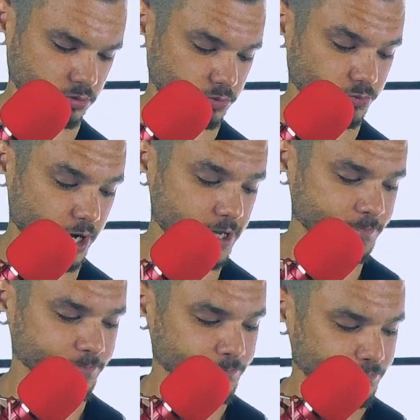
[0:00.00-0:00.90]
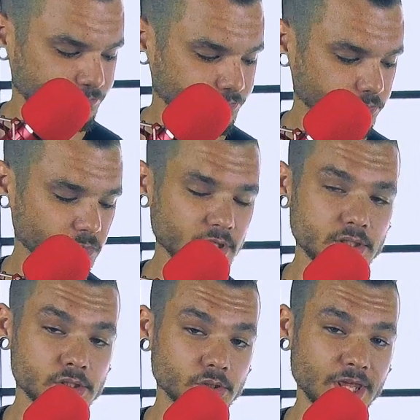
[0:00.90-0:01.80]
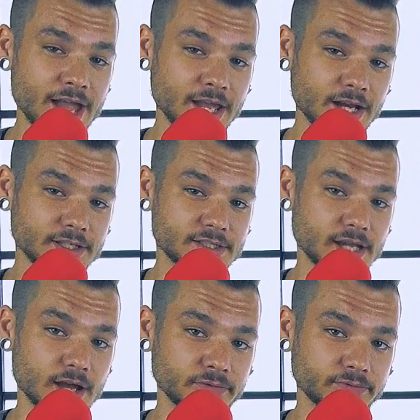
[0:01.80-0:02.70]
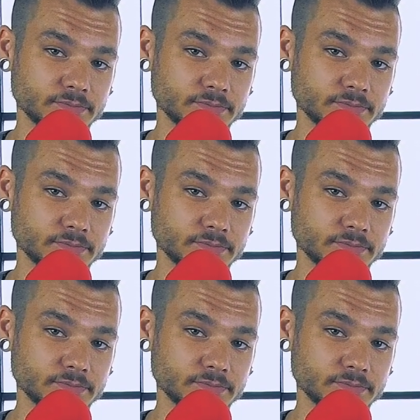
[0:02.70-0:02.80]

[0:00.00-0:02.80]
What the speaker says: Right? So that kind of stuff,